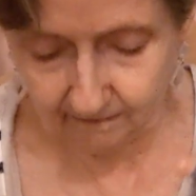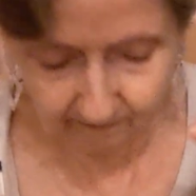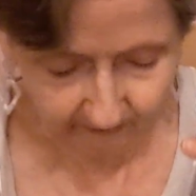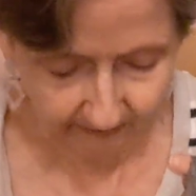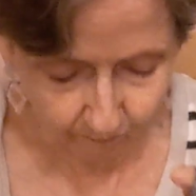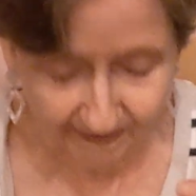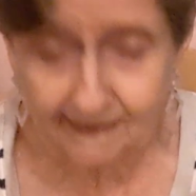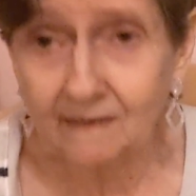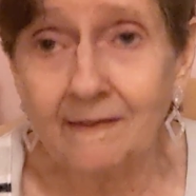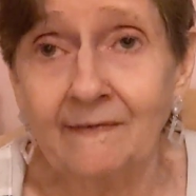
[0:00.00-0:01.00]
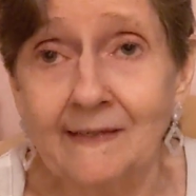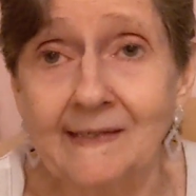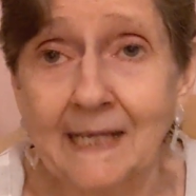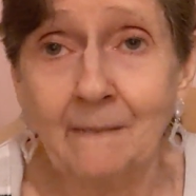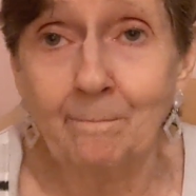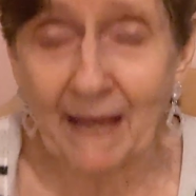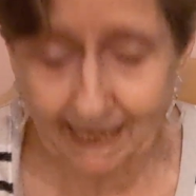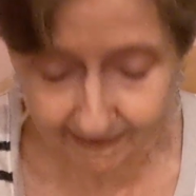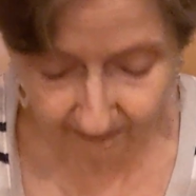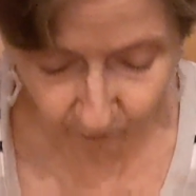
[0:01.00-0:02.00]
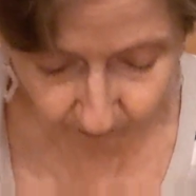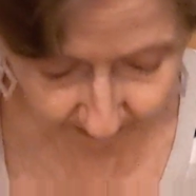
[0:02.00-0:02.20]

Hold on, we're still in the same bag. Can you